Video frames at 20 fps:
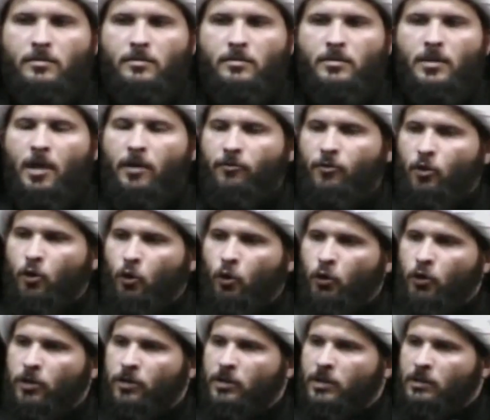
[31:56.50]
Have you
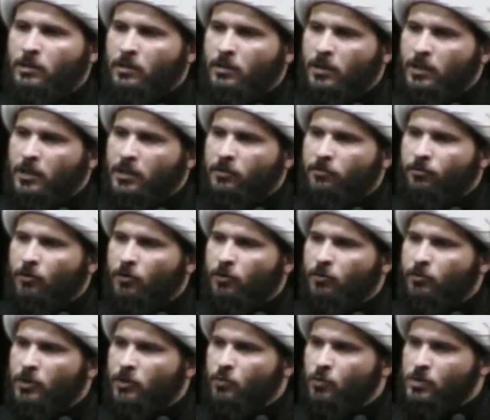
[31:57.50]
heard Lady
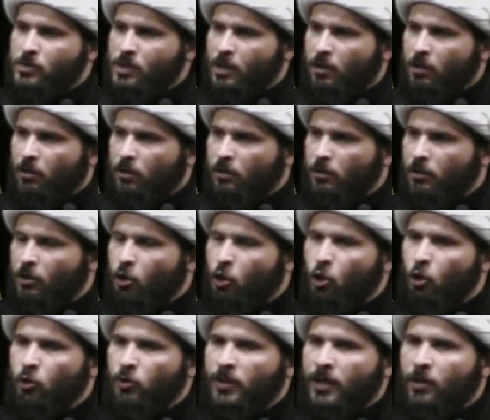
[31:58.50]
Fatima Zahra
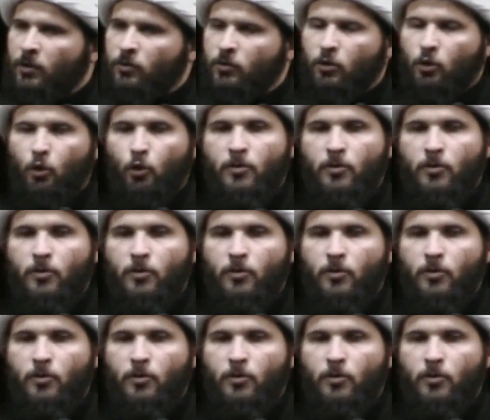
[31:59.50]
called out her